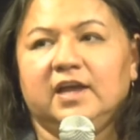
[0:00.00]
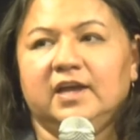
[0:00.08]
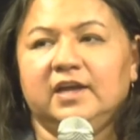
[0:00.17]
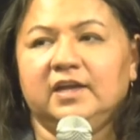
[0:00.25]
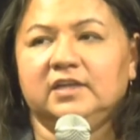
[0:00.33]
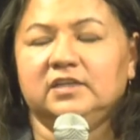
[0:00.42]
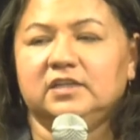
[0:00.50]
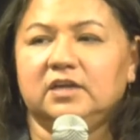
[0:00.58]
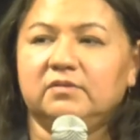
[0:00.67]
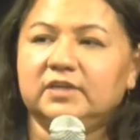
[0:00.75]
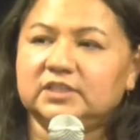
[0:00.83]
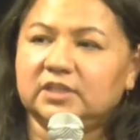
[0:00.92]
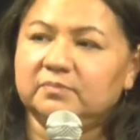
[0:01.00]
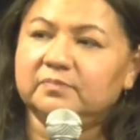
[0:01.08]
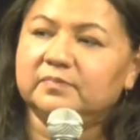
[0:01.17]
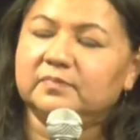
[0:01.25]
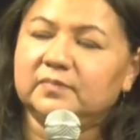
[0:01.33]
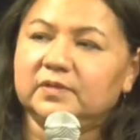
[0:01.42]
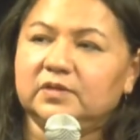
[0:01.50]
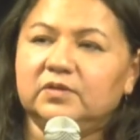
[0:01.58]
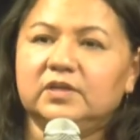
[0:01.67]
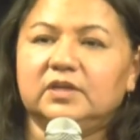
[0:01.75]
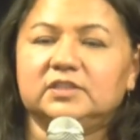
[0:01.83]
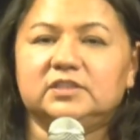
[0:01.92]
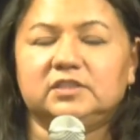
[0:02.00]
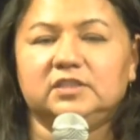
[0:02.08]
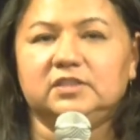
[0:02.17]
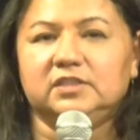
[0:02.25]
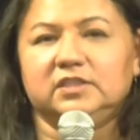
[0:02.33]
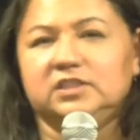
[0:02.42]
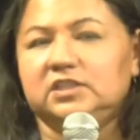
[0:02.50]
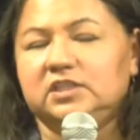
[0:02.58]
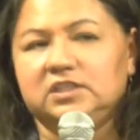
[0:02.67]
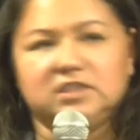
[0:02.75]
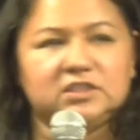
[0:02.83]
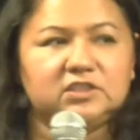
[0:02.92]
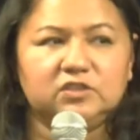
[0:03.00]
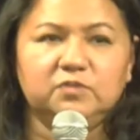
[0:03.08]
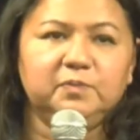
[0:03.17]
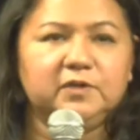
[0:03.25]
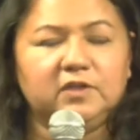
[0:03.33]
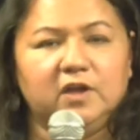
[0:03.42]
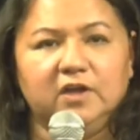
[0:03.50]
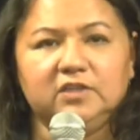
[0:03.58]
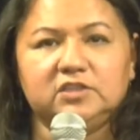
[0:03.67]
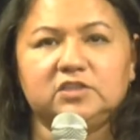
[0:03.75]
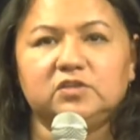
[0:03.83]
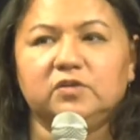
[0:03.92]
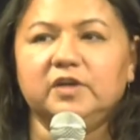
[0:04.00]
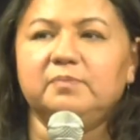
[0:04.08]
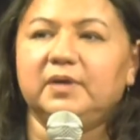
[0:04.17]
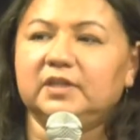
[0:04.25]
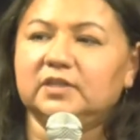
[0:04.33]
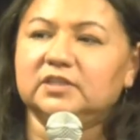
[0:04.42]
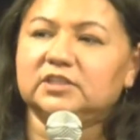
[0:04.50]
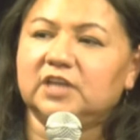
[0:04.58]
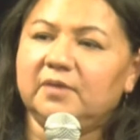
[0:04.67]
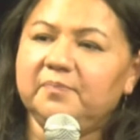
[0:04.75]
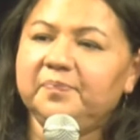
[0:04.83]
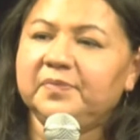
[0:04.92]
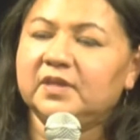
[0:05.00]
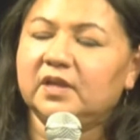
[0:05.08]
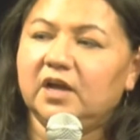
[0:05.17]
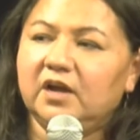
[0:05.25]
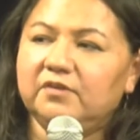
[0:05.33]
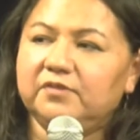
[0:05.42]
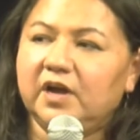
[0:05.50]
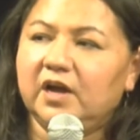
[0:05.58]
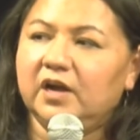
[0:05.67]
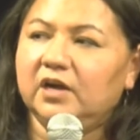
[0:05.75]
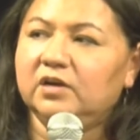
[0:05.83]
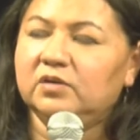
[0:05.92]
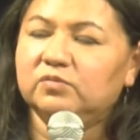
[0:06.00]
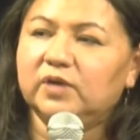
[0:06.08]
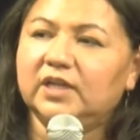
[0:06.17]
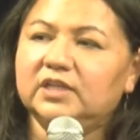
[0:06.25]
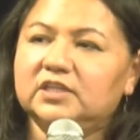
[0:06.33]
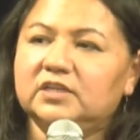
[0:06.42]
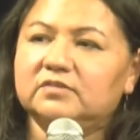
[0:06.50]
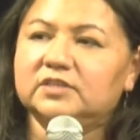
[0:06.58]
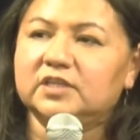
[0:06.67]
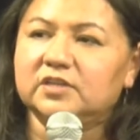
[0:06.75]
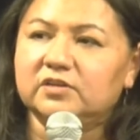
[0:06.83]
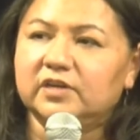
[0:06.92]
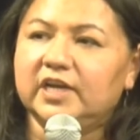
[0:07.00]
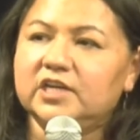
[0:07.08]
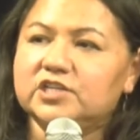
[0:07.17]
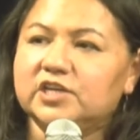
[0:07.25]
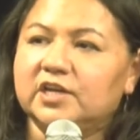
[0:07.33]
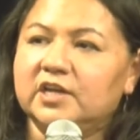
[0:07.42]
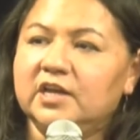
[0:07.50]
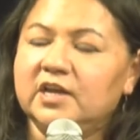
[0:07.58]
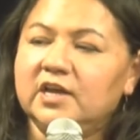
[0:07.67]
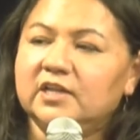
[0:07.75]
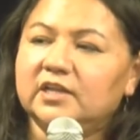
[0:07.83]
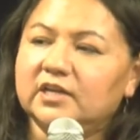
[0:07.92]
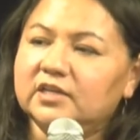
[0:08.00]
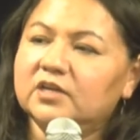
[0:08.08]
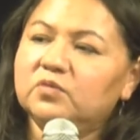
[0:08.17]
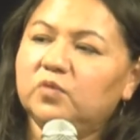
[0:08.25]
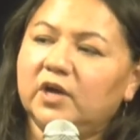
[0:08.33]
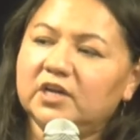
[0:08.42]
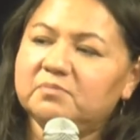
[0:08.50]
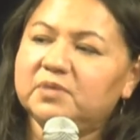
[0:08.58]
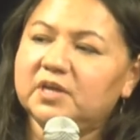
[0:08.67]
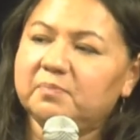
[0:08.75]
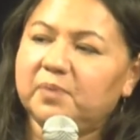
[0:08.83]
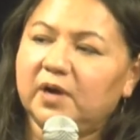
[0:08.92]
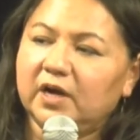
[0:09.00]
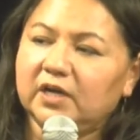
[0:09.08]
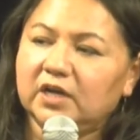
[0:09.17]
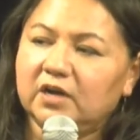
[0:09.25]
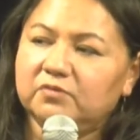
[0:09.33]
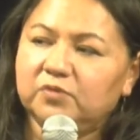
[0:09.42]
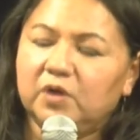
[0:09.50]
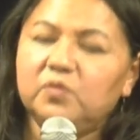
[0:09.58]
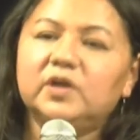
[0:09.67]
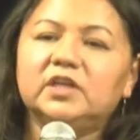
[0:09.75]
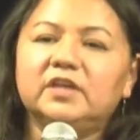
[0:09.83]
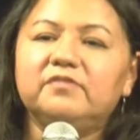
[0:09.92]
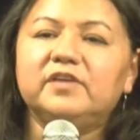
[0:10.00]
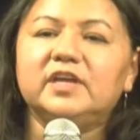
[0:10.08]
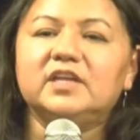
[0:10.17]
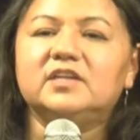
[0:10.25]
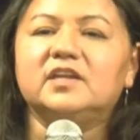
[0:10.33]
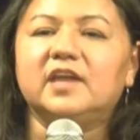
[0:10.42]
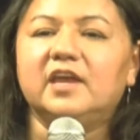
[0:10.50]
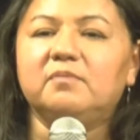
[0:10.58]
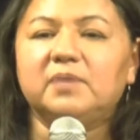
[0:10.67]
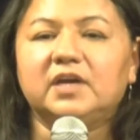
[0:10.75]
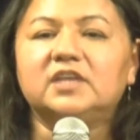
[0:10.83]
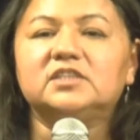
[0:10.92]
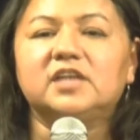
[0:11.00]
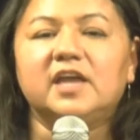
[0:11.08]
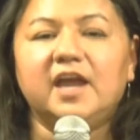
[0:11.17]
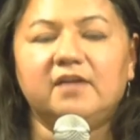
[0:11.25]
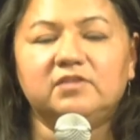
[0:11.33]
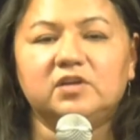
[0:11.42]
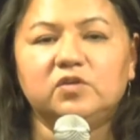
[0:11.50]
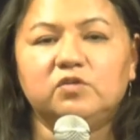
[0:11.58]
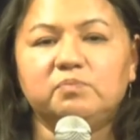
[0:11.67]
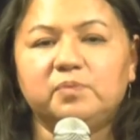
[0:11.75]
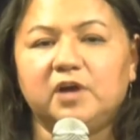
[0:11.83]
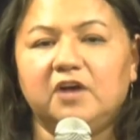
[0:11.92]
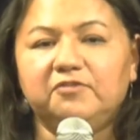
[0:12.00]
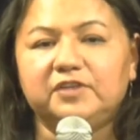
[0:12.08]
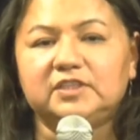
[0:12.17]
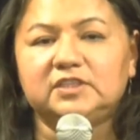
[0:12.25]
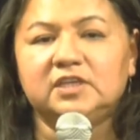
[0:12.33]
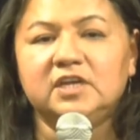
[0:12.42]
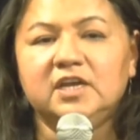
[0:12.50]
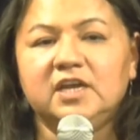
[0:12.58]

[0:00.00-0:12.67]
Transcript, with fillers: And there was some, you know, there's, it's, it's a super long story, but there's some of our relatives in creation that didn't want to be a part of what we're living in today because they have their own prophets.